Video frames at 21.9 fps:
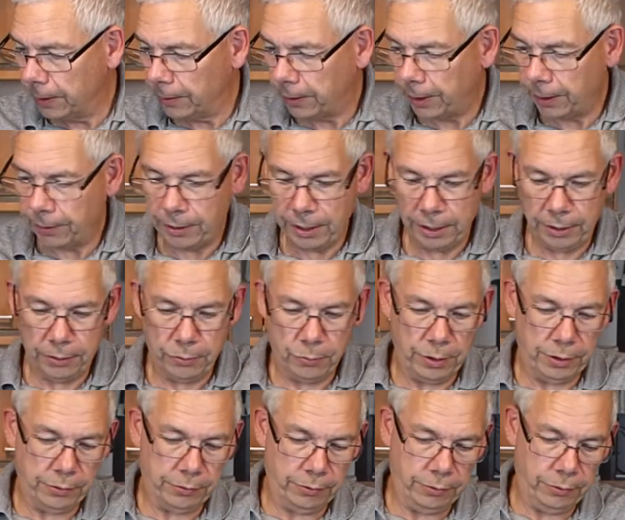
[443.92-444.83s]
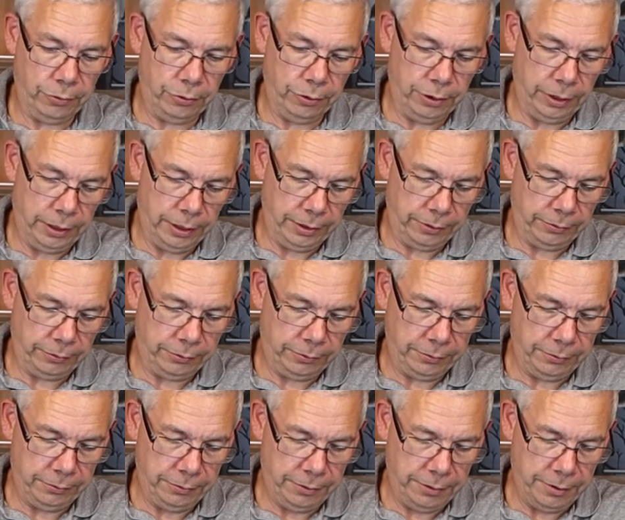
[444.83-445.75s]
Can take the rest of the oil here, so
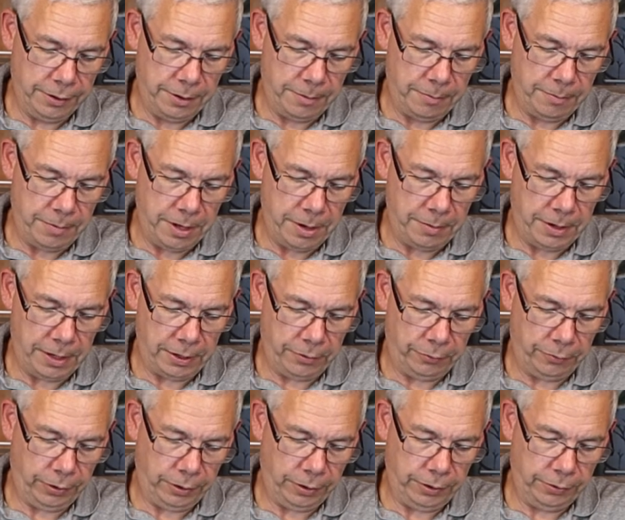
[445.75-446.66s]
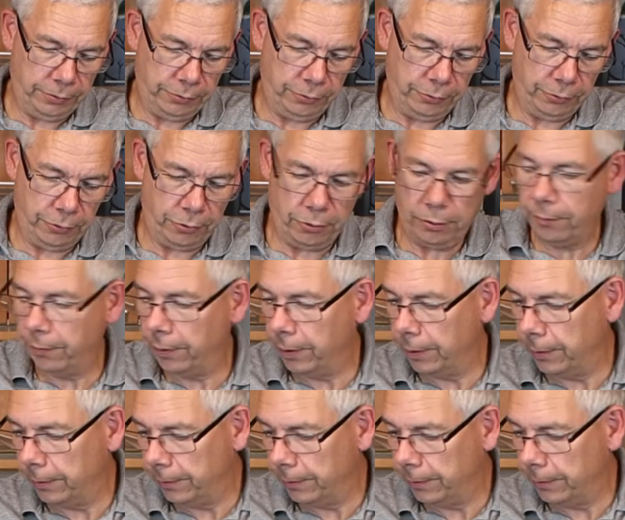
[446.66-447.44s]
maybe that will solve.